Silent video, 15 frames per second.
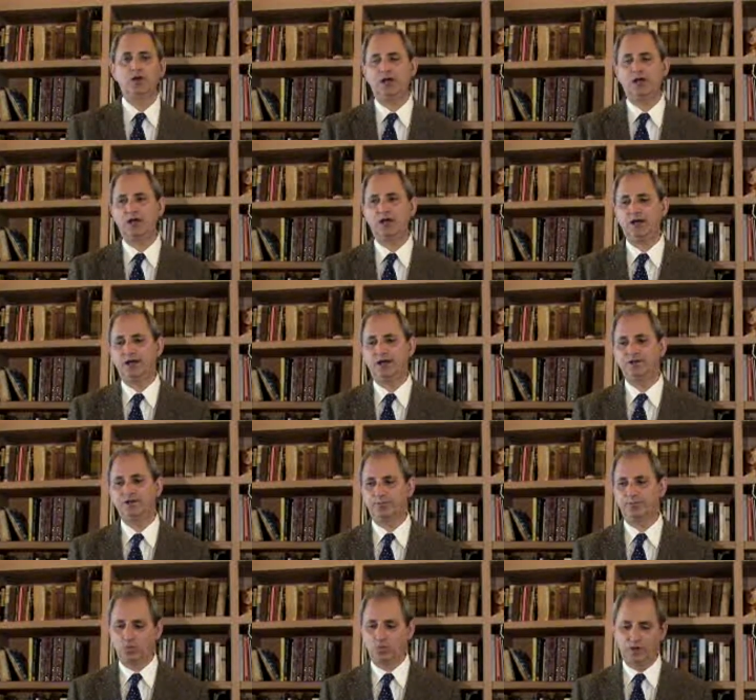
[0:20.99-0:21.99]

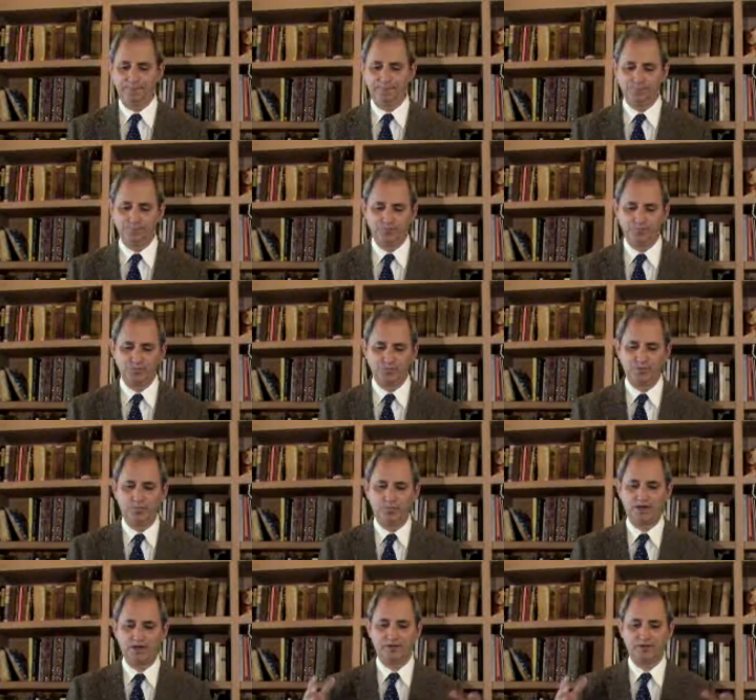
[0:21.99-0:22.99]
Number one,
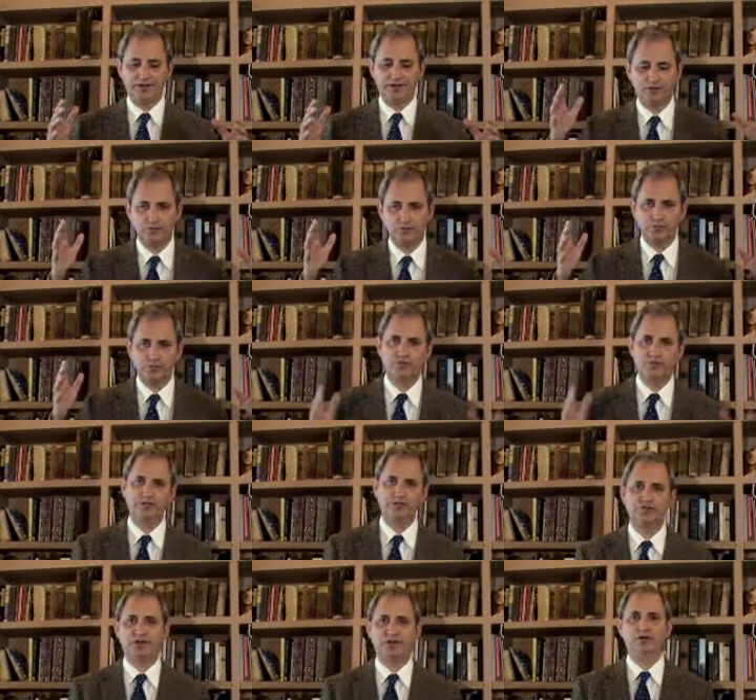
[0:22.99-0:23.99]
moderator front
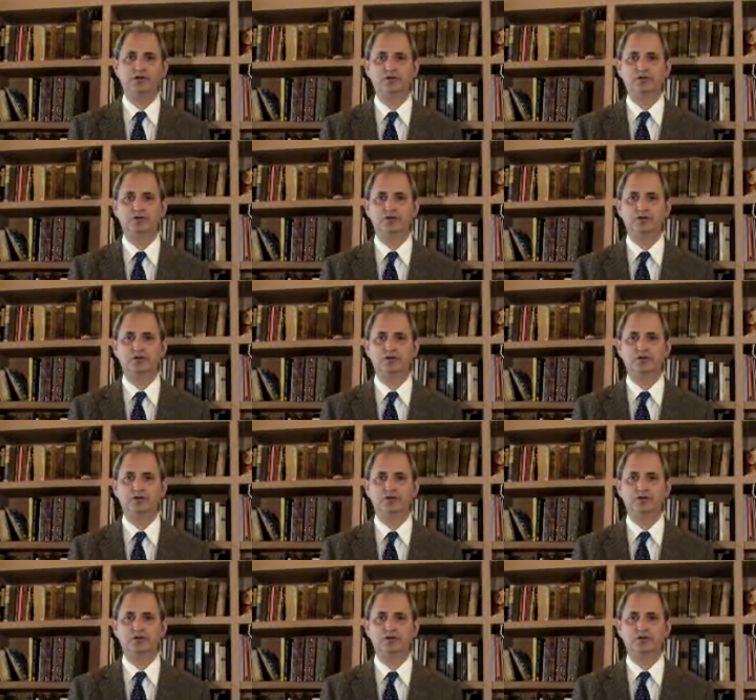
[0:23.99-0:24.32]
and center.